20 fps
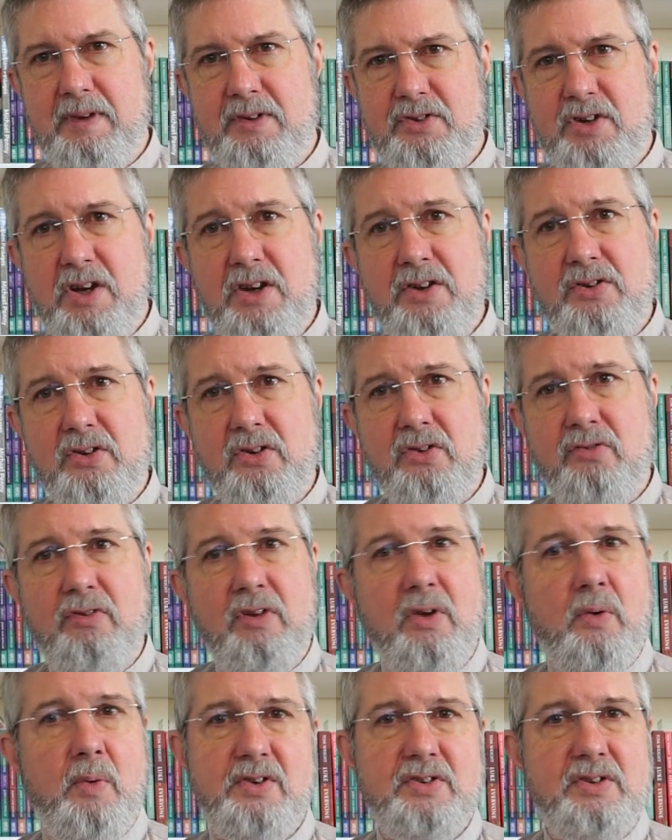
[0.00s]
Jesus'
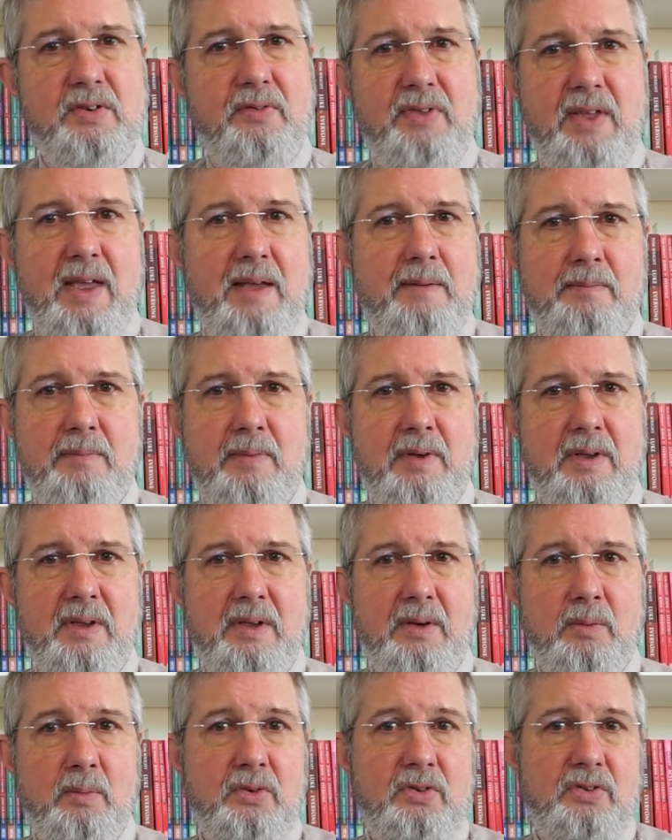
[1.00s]
request of them
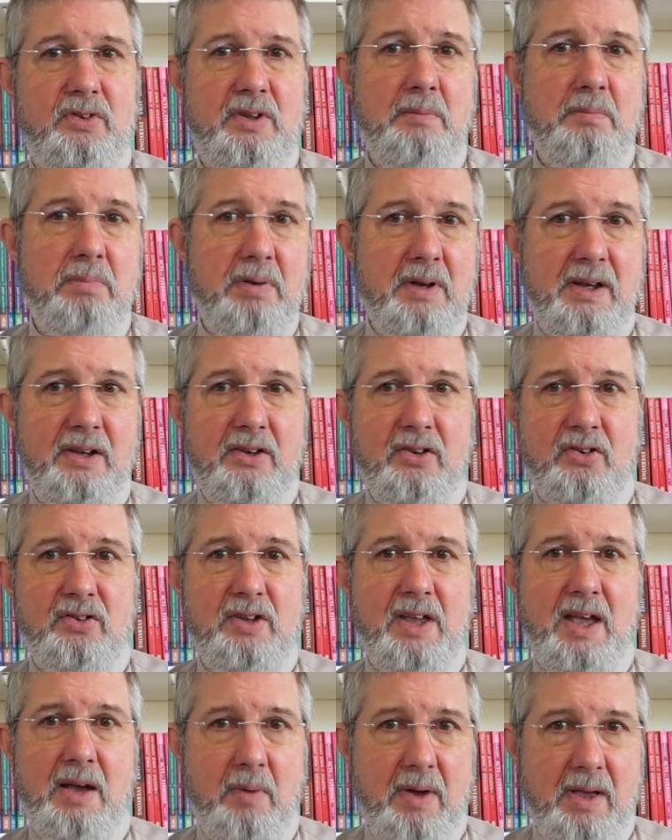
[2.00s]
was simply to
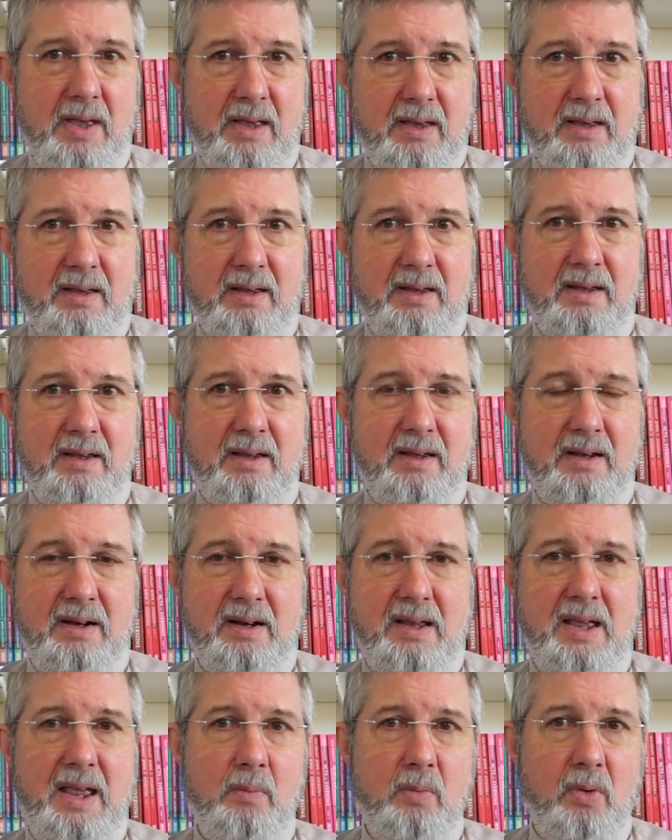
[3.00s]
stay awake
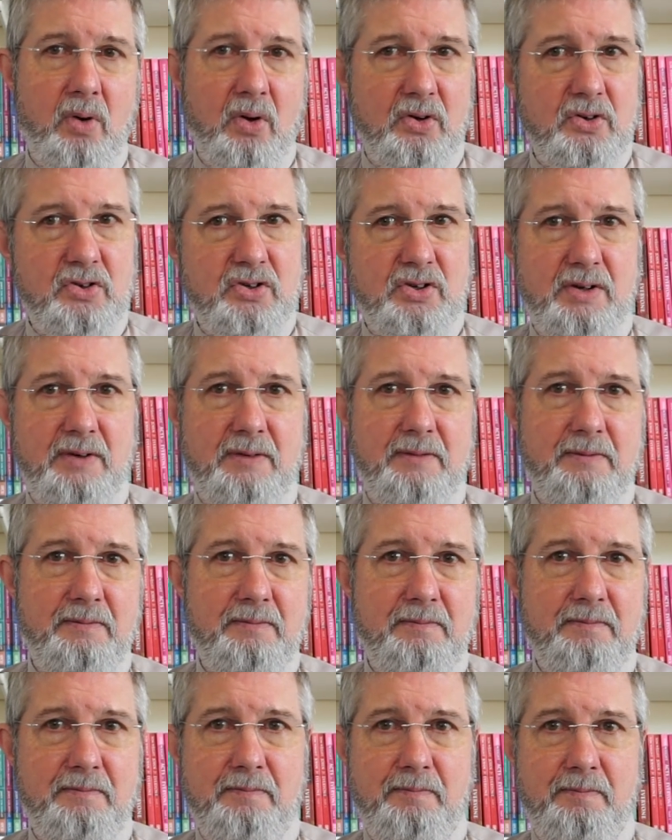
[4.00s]
and keep watch,
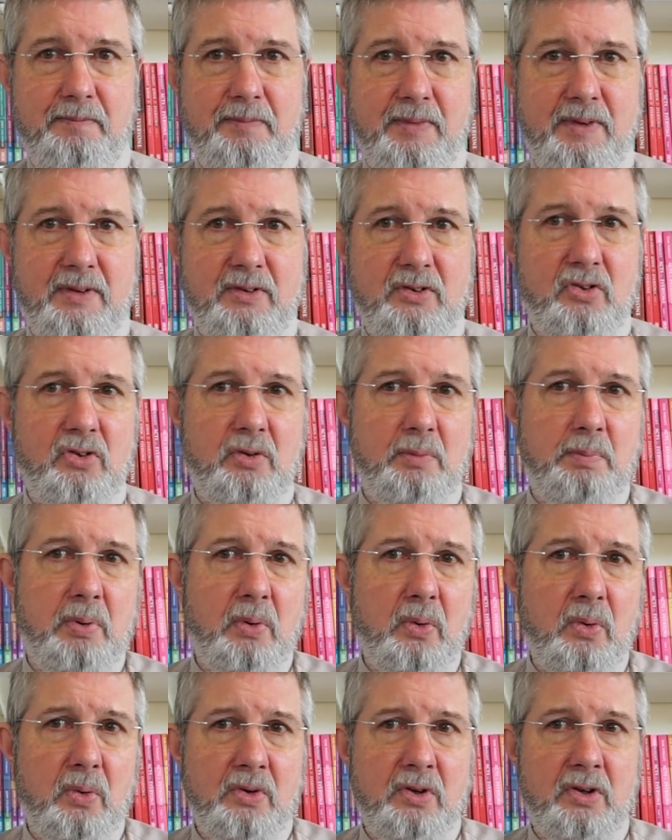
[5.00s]
to
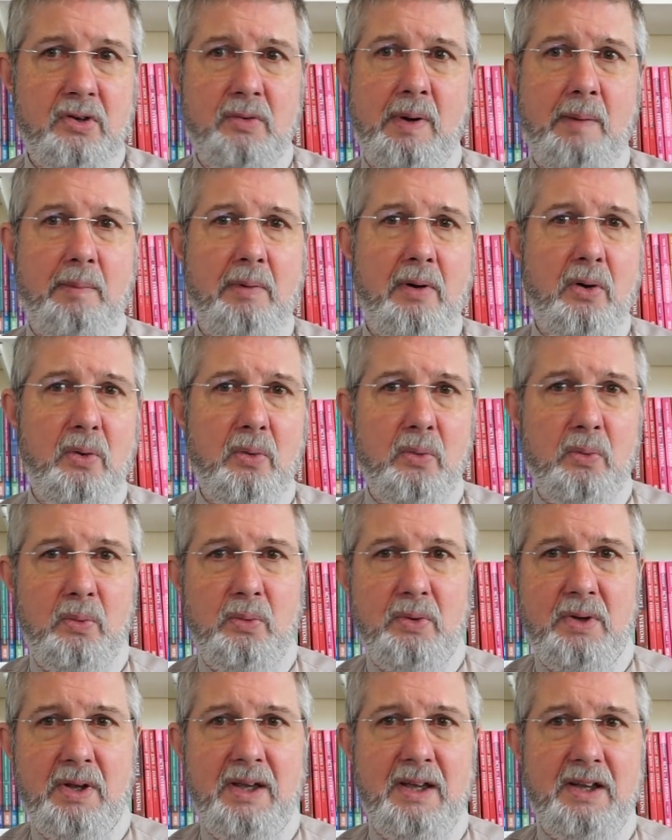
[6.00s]
support, to
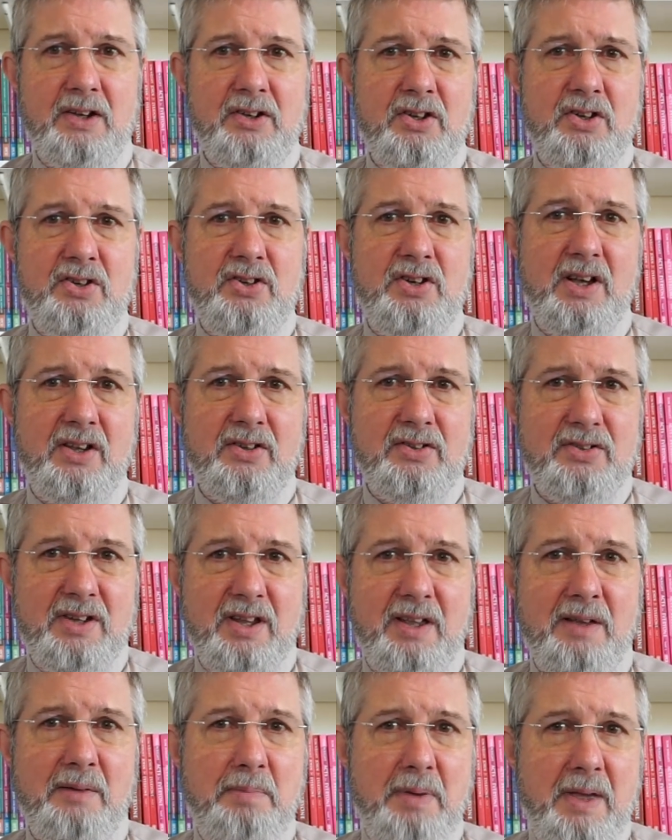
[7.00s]
uphold, to just
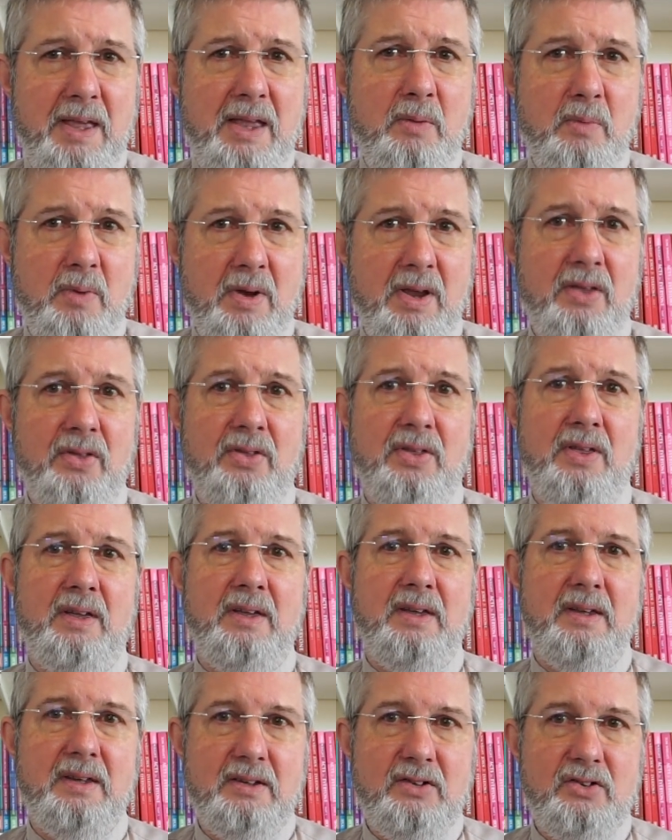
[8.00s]
be with
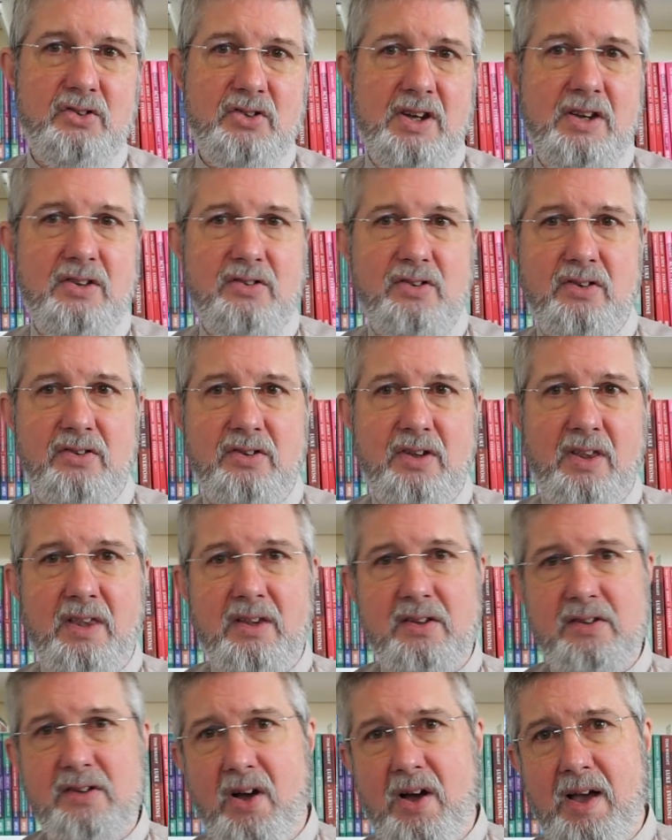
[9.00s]
Jesus at
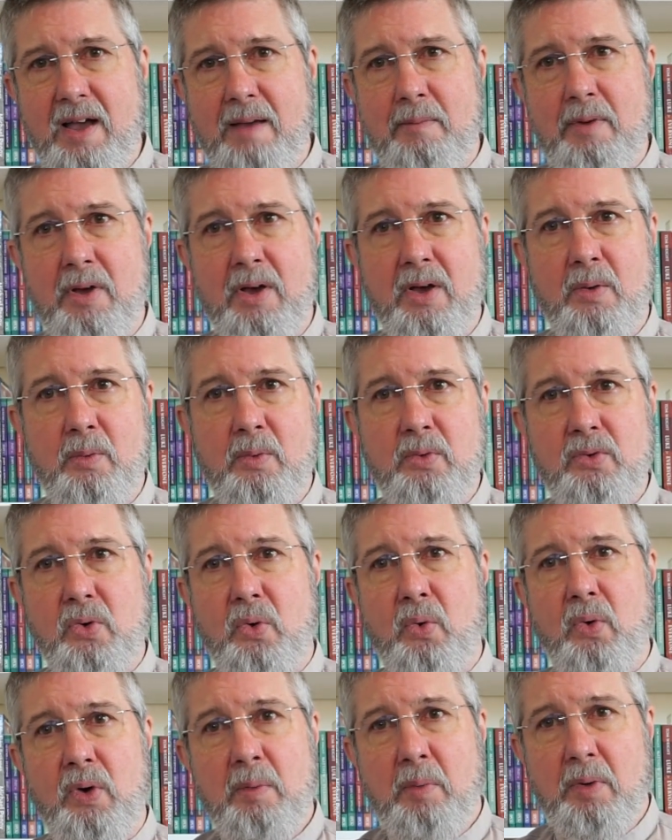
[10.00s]
this time was
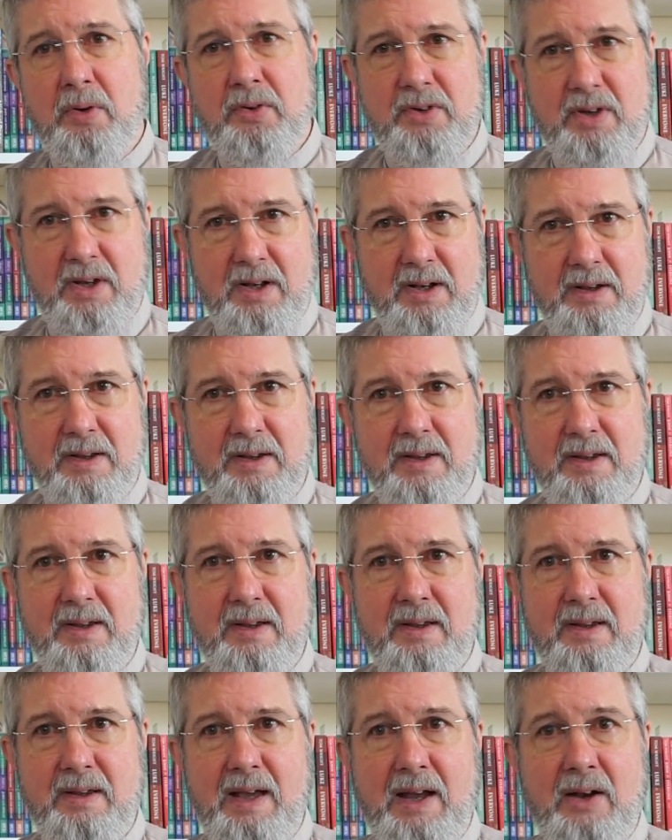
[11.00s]
all he wanted,
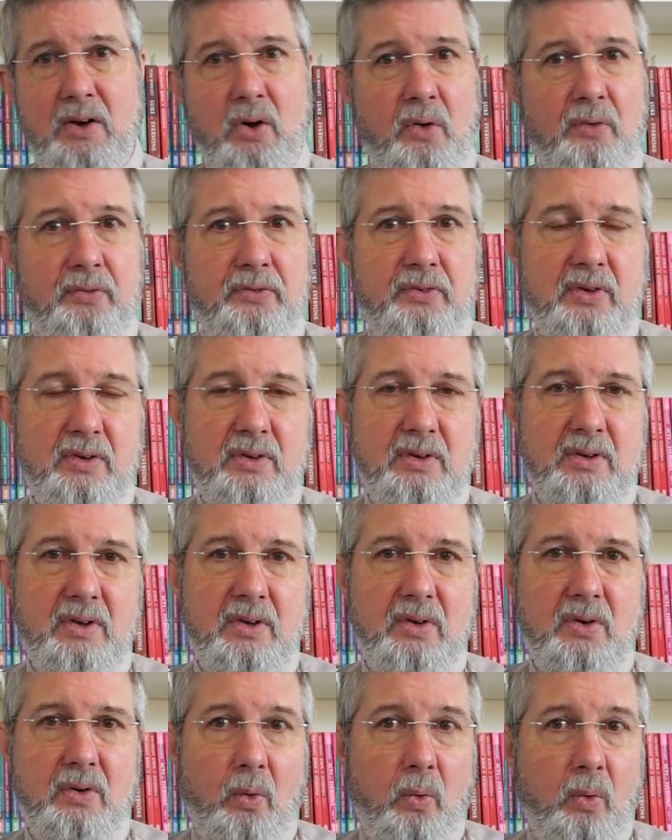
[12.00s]
and often
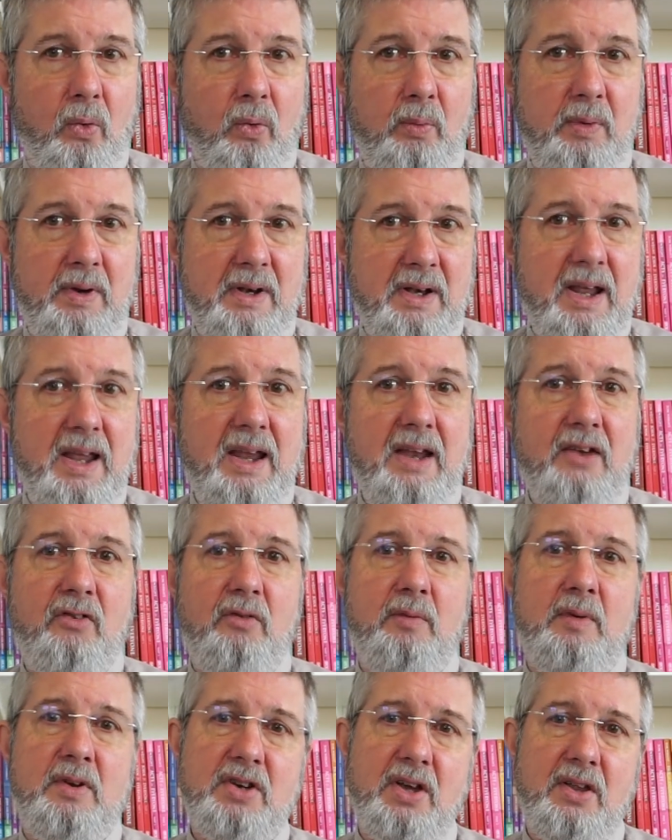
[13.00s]
all we need
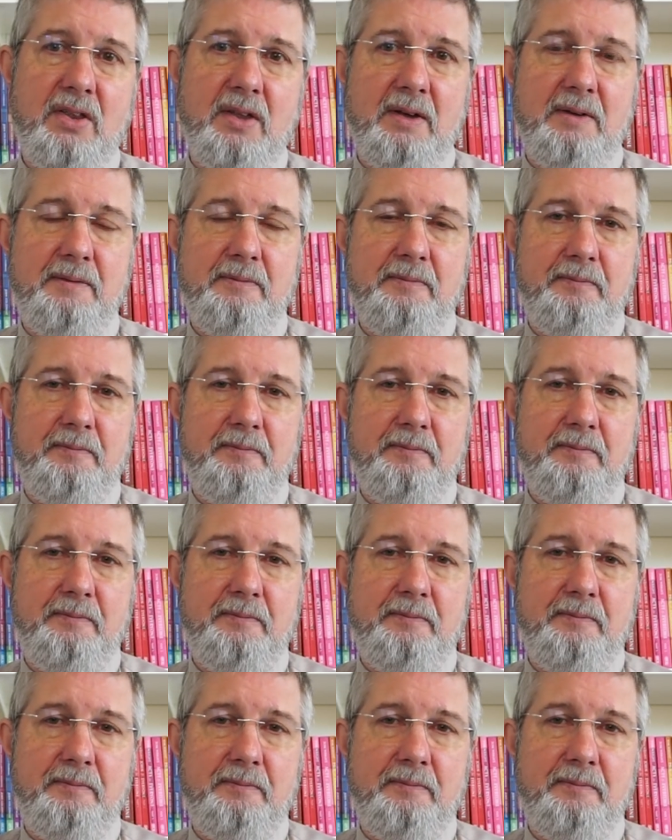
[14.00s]
from each other.